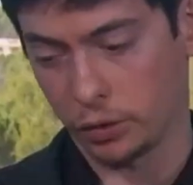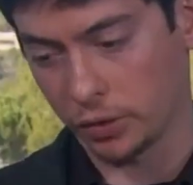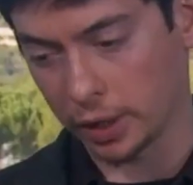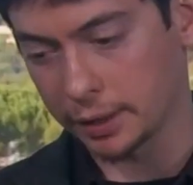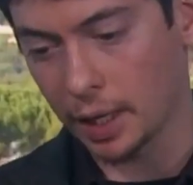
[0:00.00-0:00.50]
to
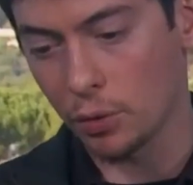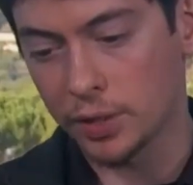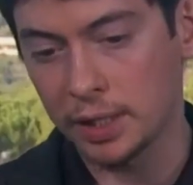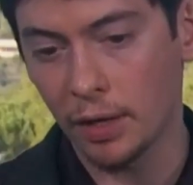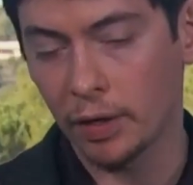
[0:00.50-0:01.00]
try to
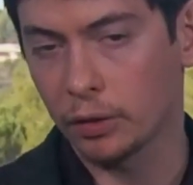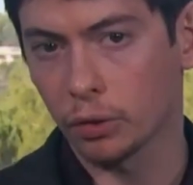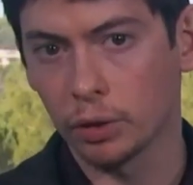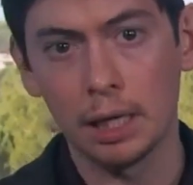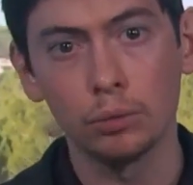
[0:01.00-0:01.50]
understand,
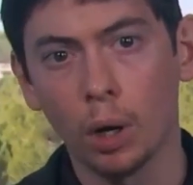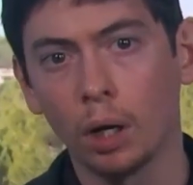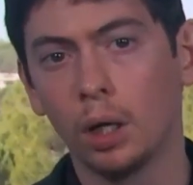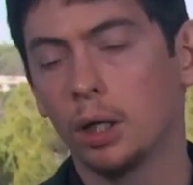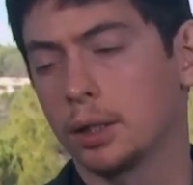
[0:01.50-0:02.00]
to
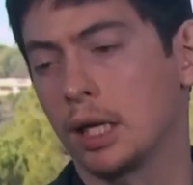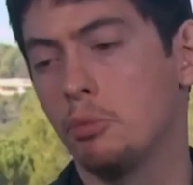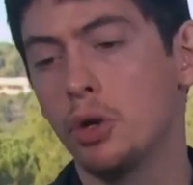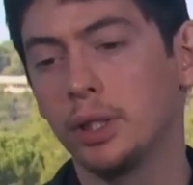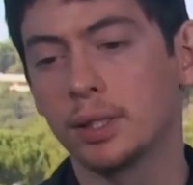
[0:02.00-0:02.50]
try to
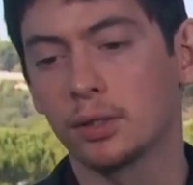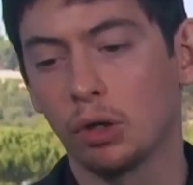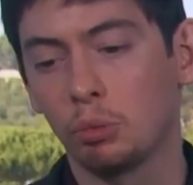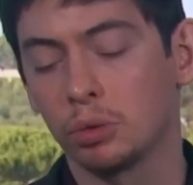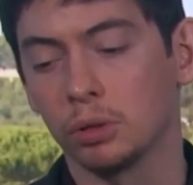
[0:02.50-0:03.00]
reason from a
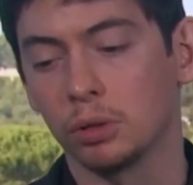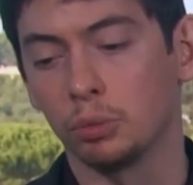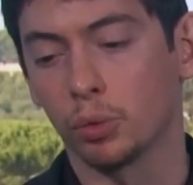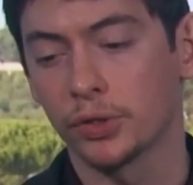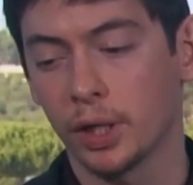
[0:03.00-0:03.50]
law
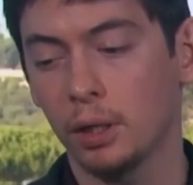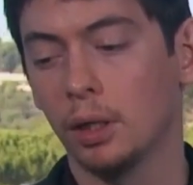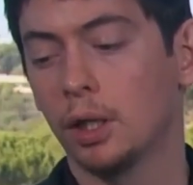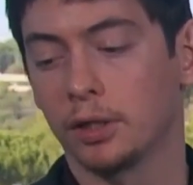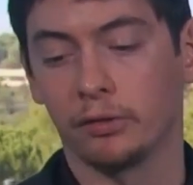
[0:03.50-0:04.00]
perspective,
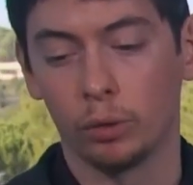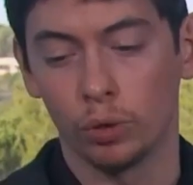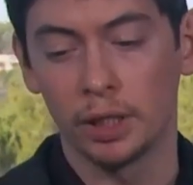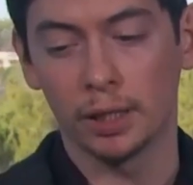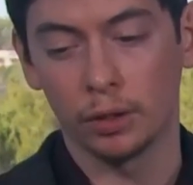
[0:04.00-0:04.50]
but one of
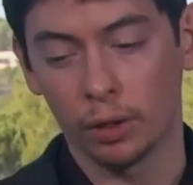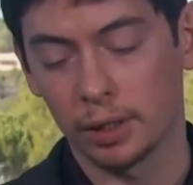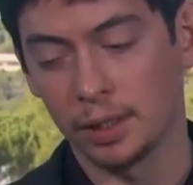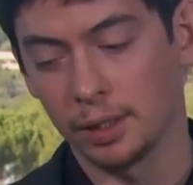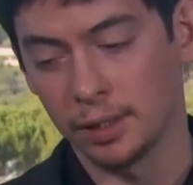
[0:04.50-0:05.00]
the
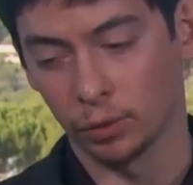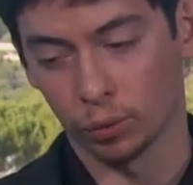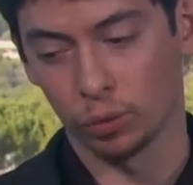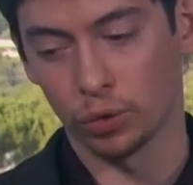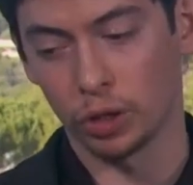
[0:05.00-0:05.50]
important
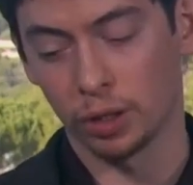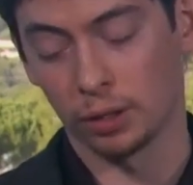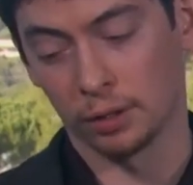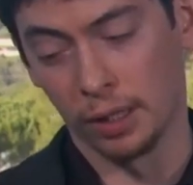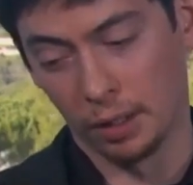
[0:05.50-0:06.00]
developments of the last